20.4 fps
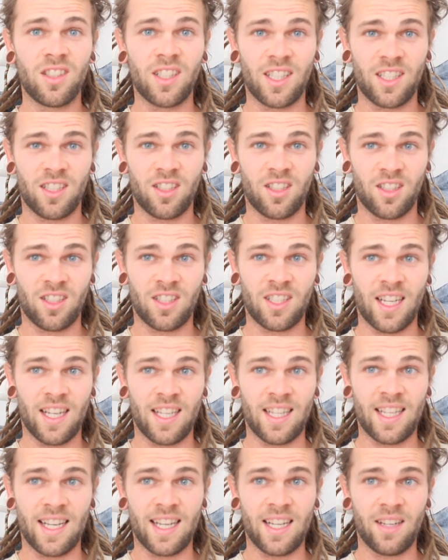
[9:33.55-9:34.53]
let's just
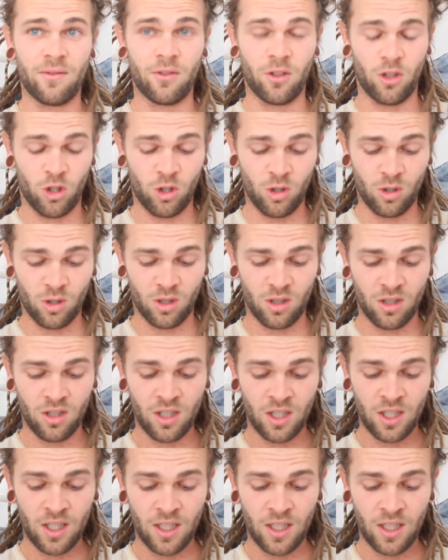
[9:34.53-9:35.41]
say that for sure.